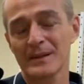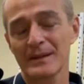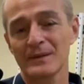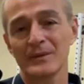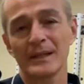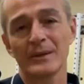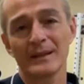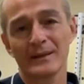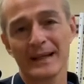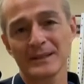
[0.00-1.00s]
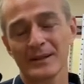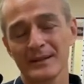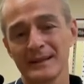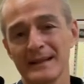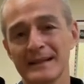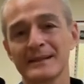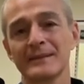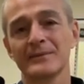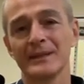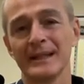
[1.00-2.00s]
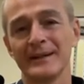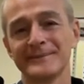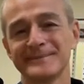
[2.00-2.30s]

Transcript: of this video and I'll catch you on the next video.